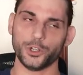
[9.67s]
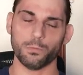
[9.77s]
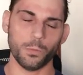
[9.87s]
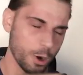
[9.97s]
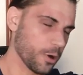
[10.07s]

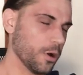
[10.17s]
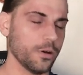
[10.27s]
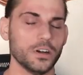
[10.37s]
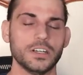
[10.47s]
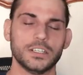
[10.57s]

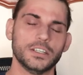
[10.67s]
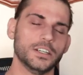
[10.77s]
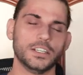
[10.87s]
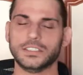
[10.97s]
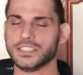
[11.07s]
tomorrow.
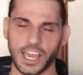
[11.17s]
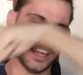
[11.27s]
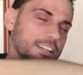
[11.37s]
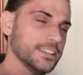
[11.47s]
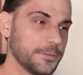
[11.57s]
Let's get it!